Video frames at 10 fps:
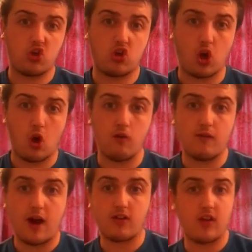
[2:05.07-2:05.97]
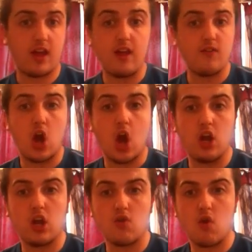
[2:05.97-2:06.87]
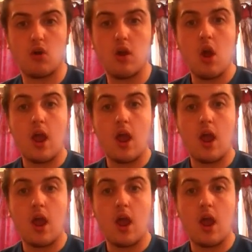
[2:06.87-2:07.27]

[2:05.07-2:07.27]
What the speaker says: to show that even earlier on,